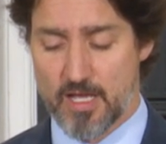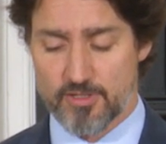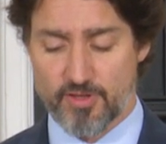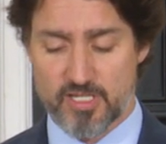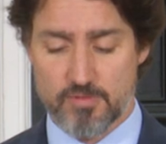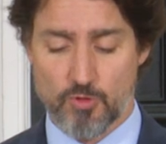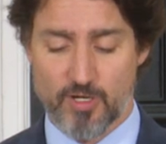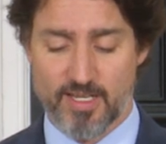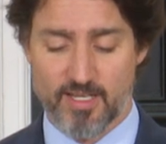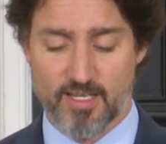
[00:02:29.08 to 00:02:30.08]
So this
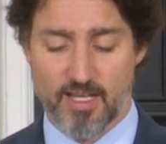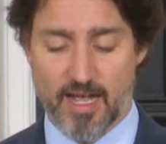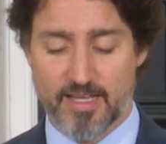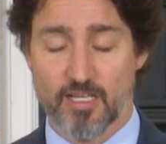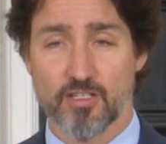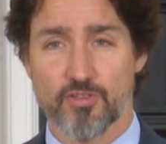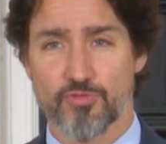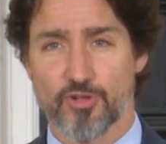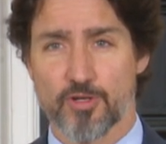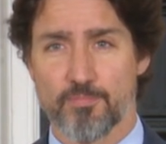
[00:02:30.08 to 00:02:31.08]
morning, I can
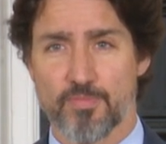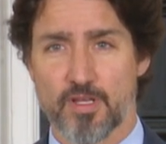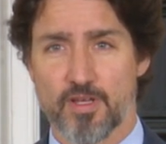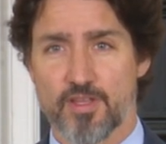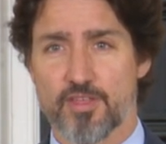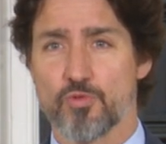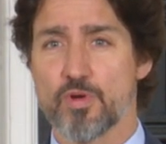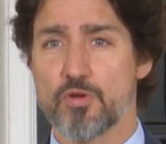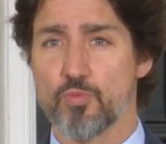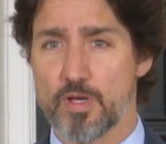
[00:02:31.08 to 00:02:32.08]
confirm that
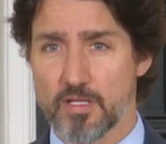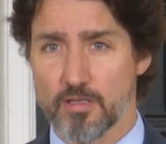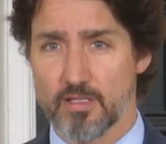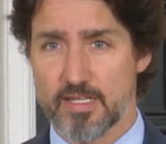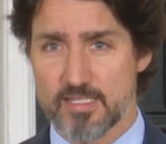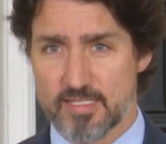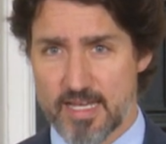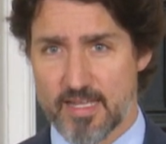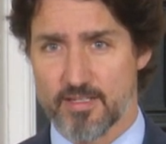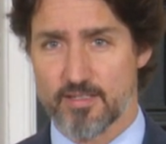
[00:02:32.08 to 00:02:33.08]
we will
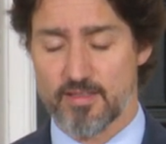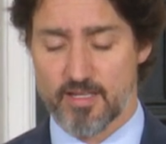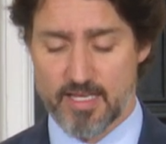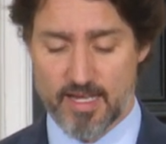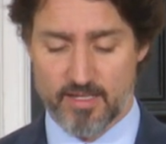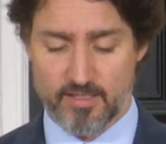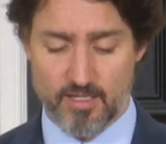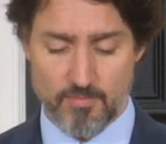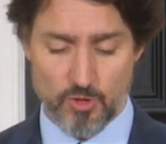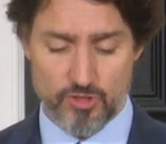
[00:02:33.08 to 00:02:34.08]
extend the Canada
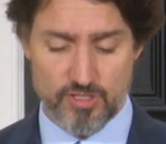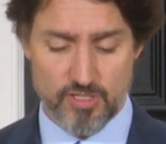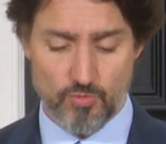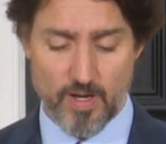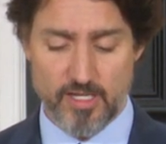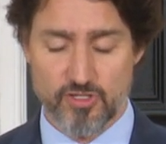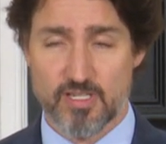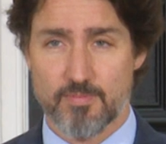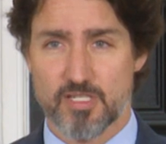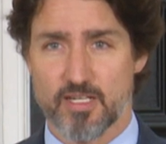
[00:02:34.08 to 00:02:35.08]
Emergency Wage
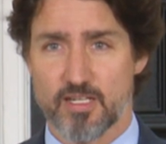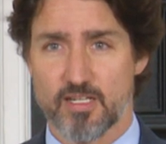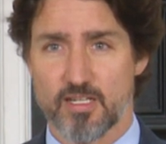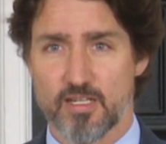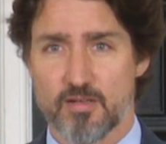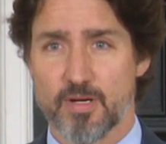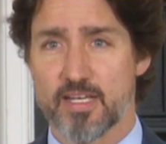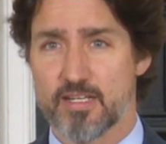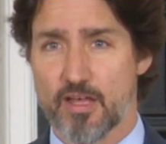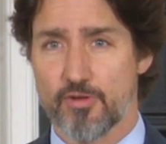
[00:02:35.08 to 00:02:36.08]
Subsidy by
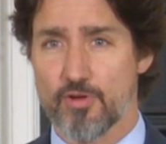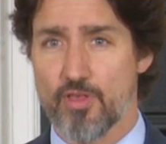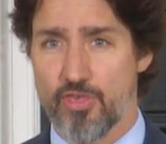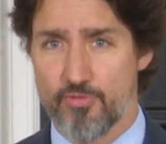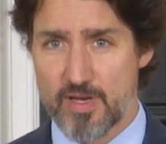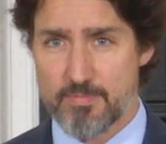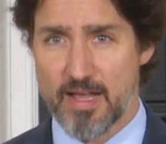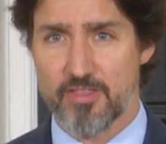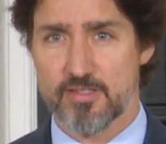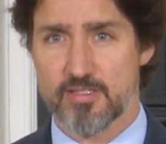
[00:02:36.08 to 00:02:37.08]
another 3
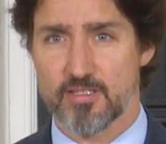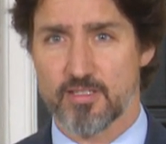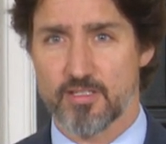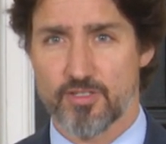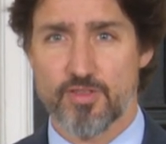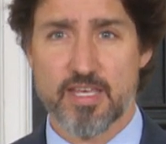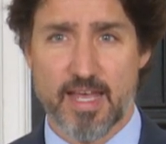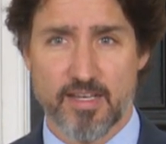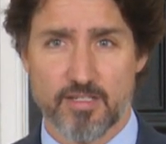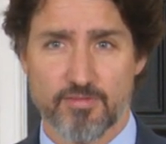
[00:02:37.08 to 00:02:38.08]
months to the
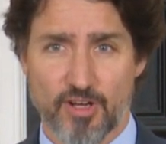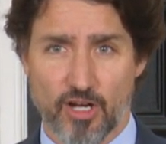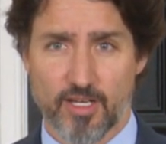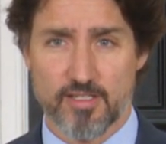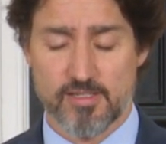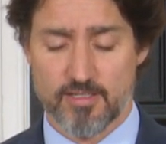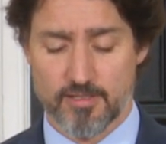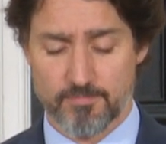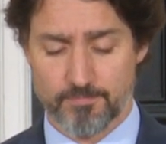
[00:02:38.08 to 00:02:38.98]
end of August.